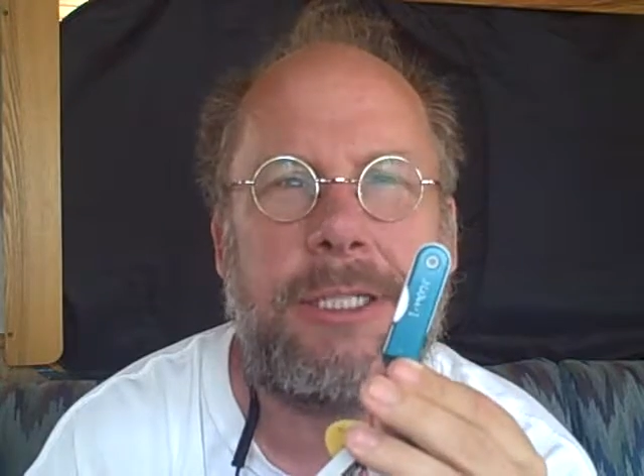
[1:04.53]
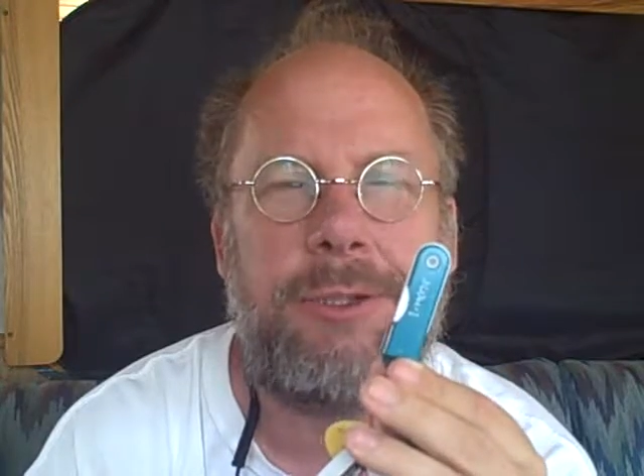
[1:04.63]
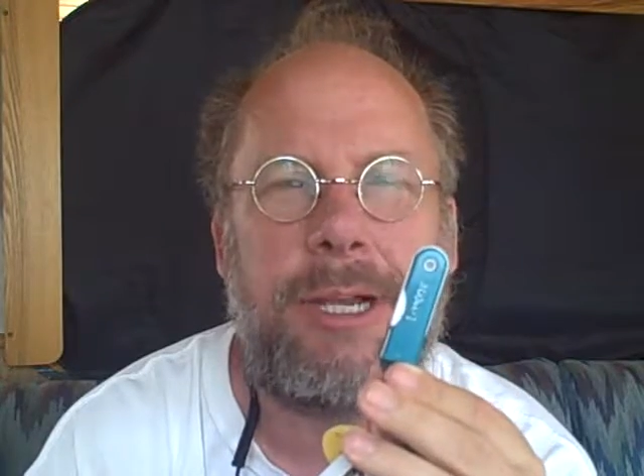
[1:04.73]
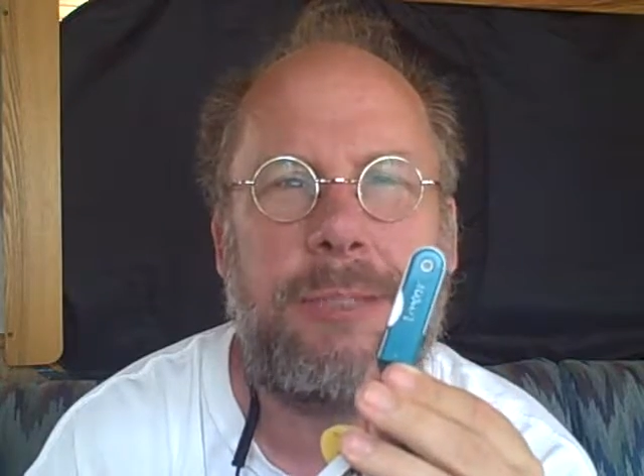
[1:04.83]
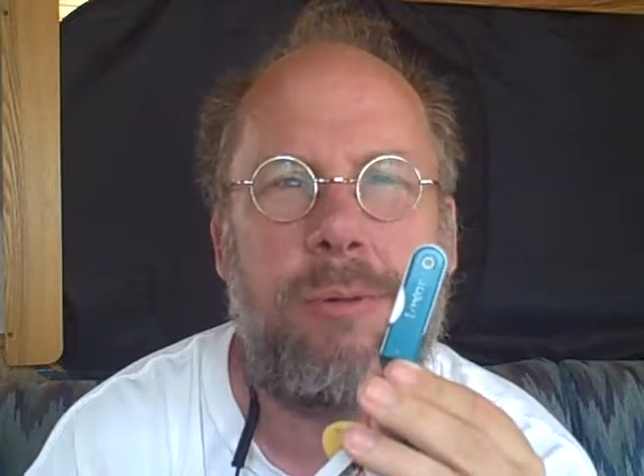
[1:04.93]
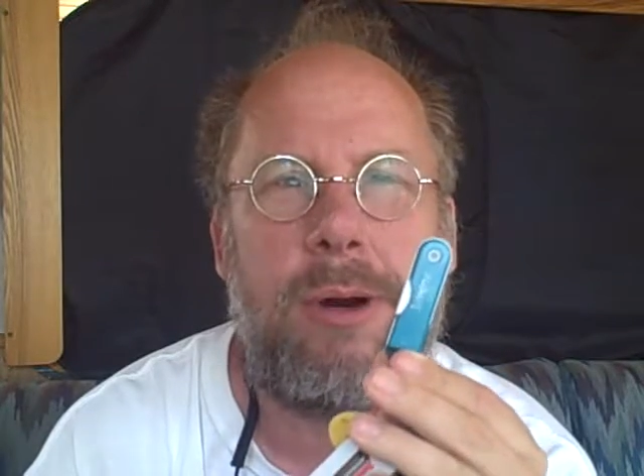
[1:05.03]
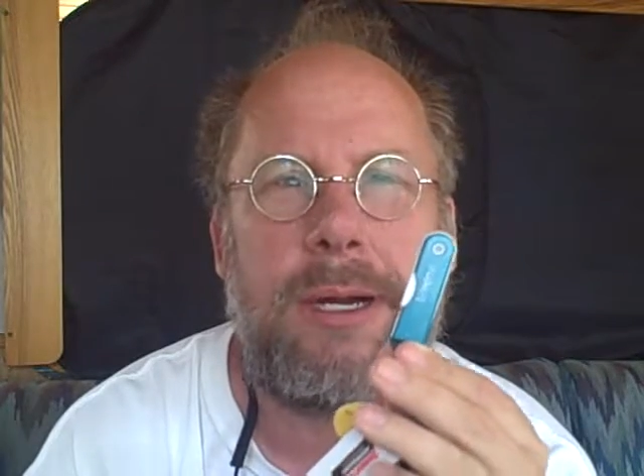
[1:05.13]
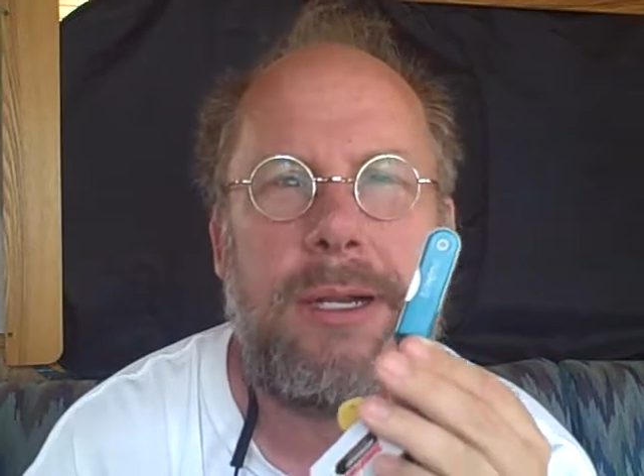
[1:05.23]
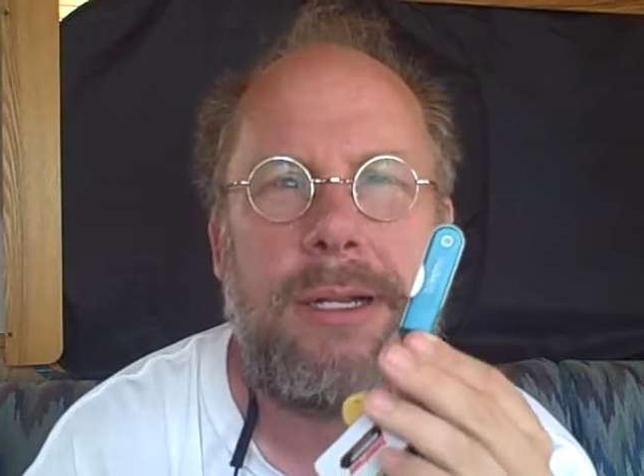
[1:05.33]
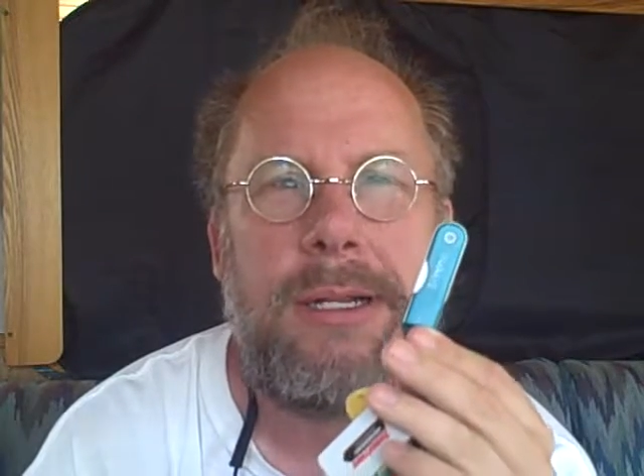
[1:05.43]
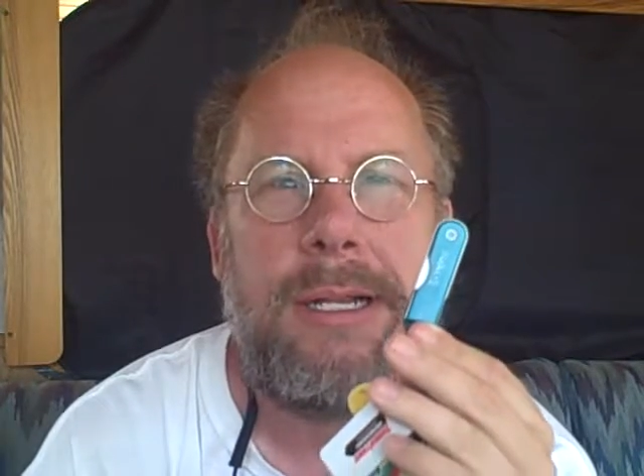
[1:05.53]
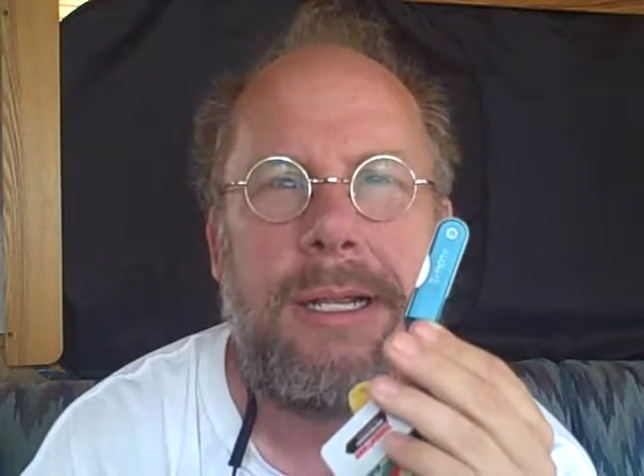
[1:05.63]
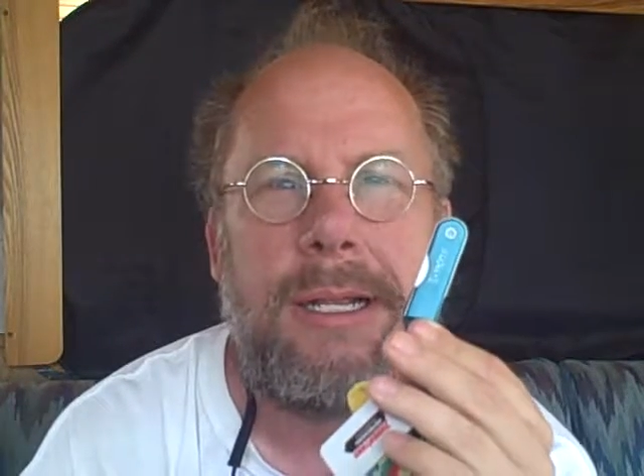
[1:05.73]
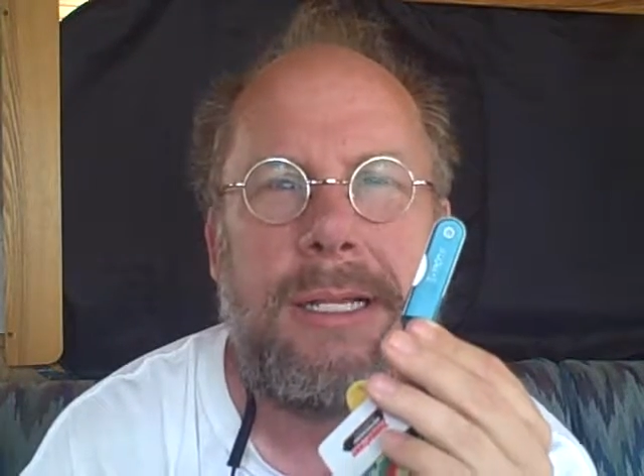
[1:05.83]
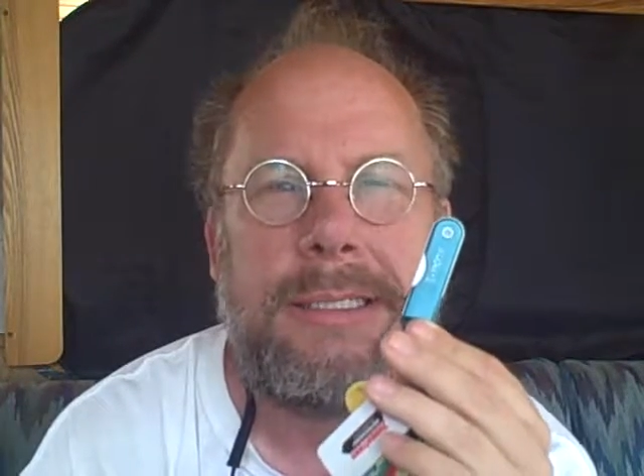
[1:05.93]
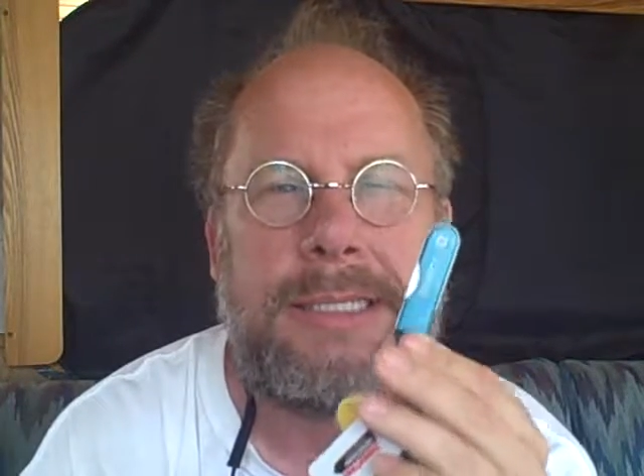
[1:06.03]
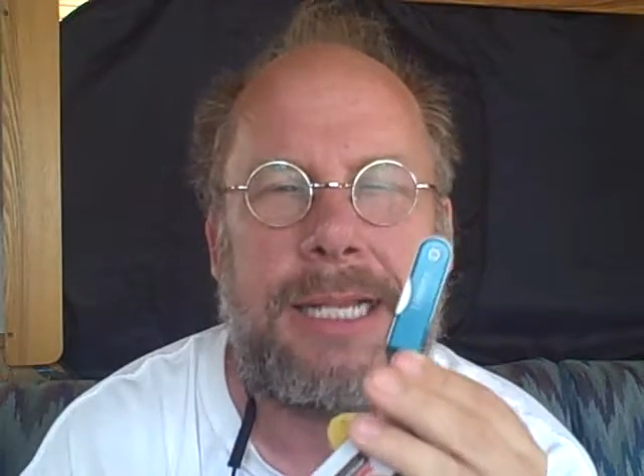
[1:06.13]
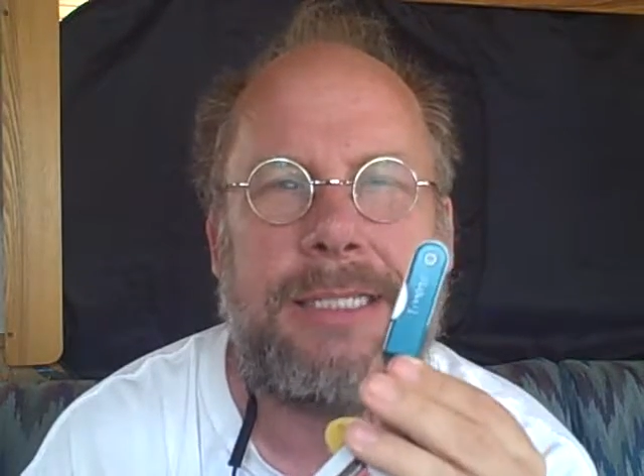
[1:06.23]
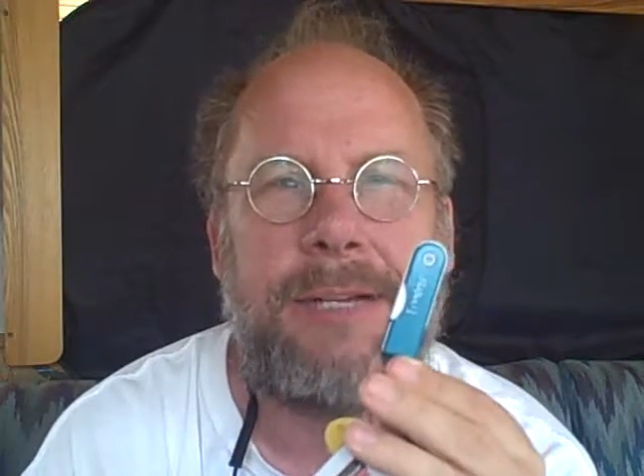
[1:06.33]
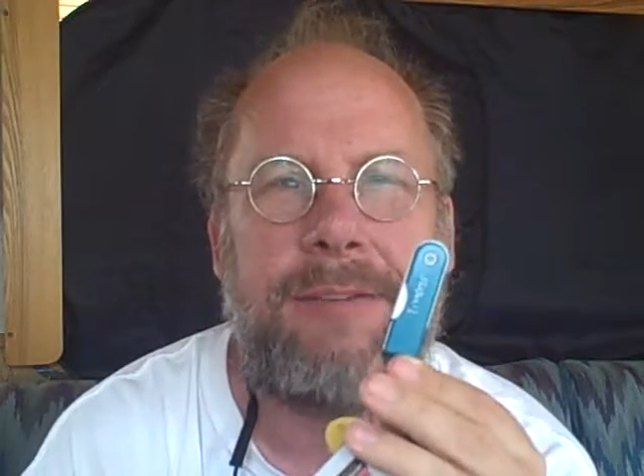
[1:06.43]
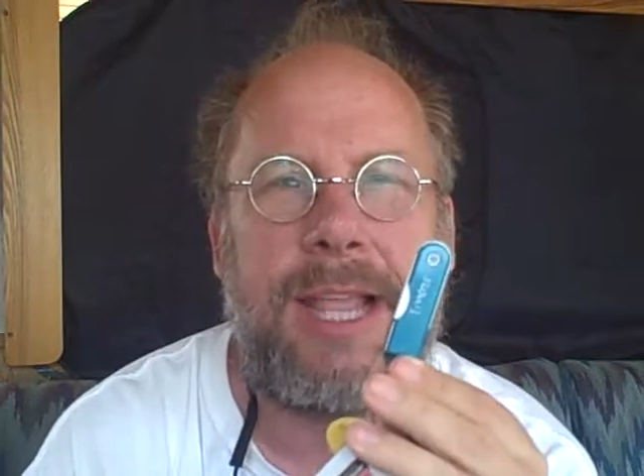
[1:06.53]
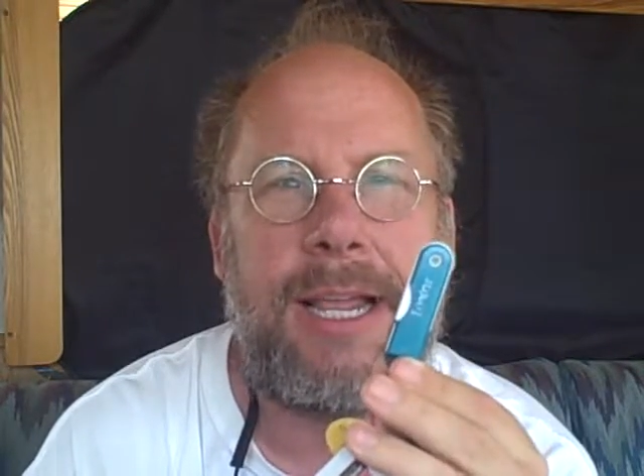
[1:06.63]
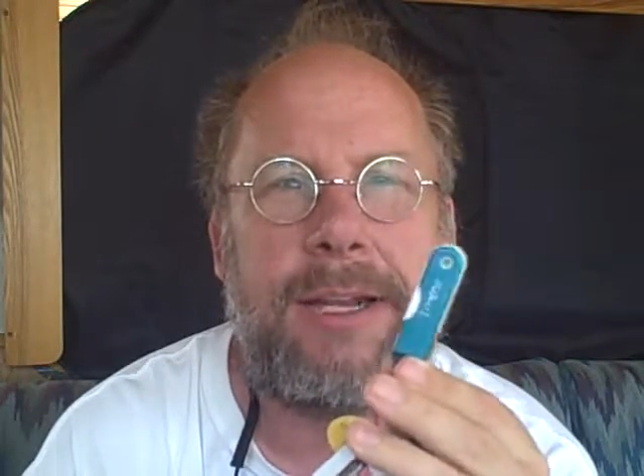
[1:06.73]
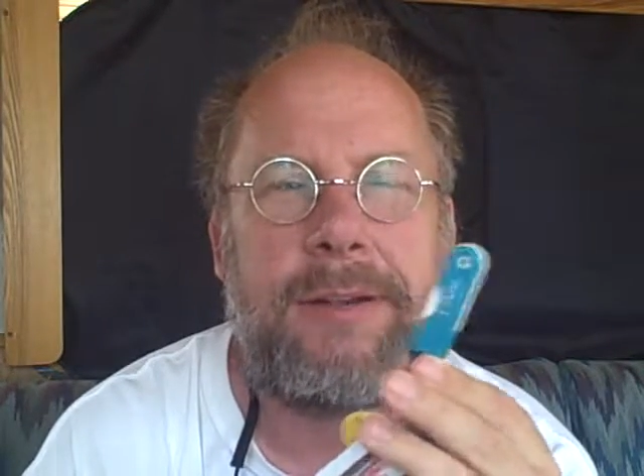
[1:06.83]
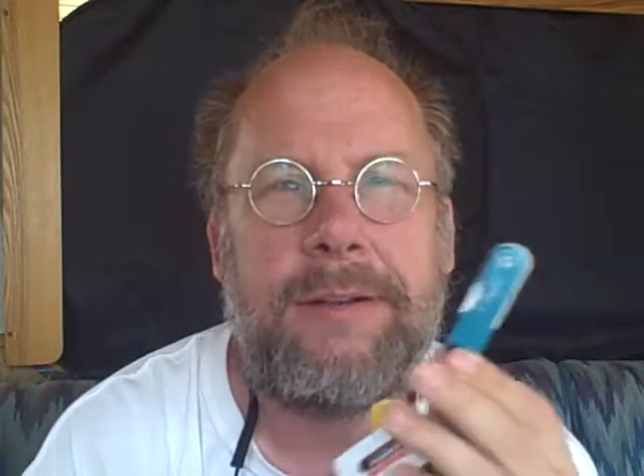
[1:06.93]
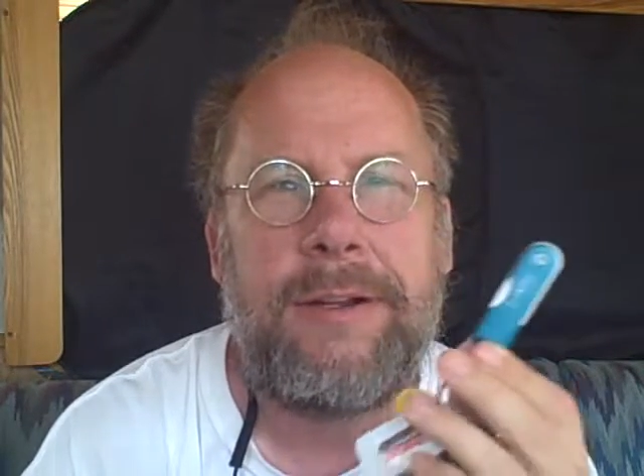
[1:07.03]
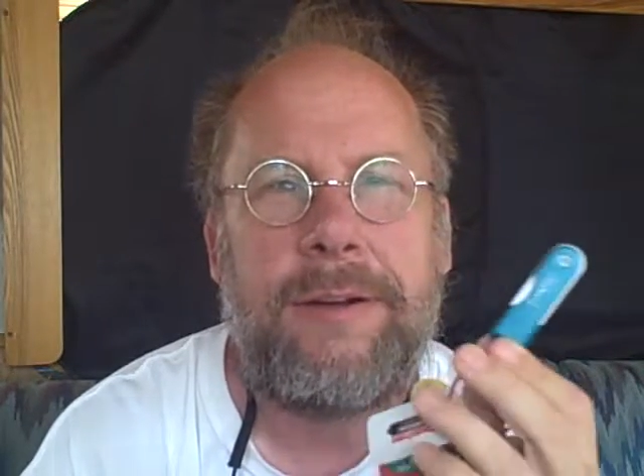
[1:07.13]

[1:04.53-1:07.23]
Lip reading: to transport sensitive data